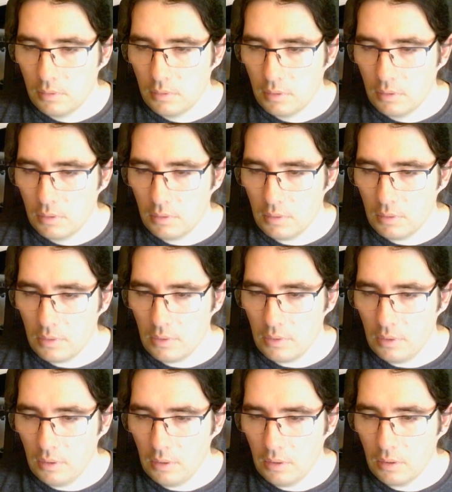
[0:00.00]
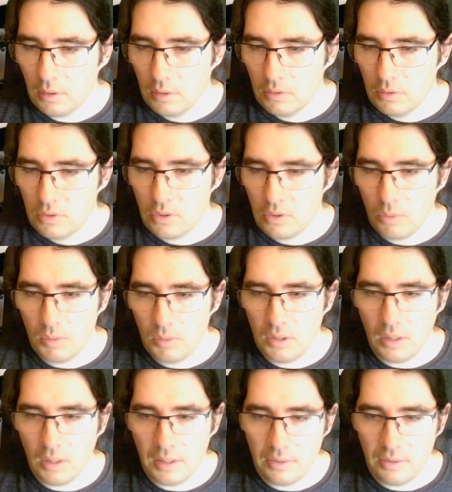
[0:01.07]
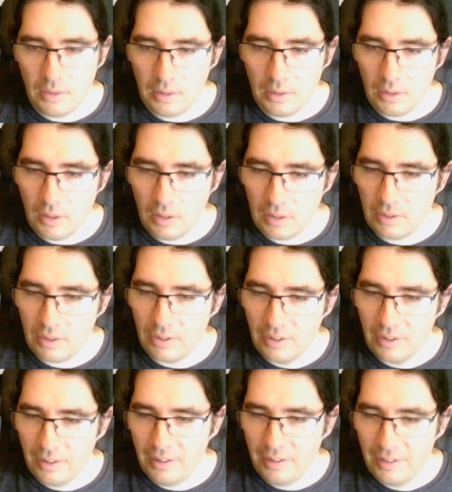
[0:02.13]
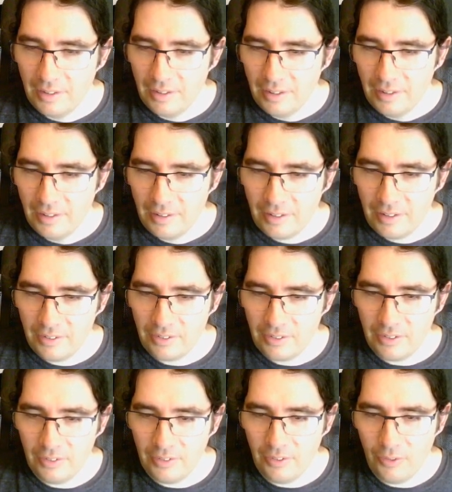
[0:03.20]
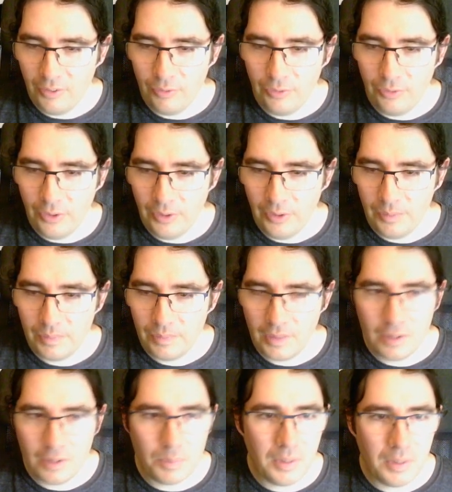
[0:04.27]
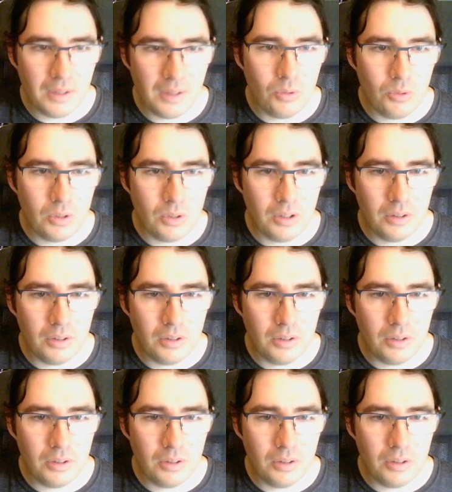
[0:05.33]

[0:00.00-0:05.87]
Let's see. So many layers here, guys. Because of this being an older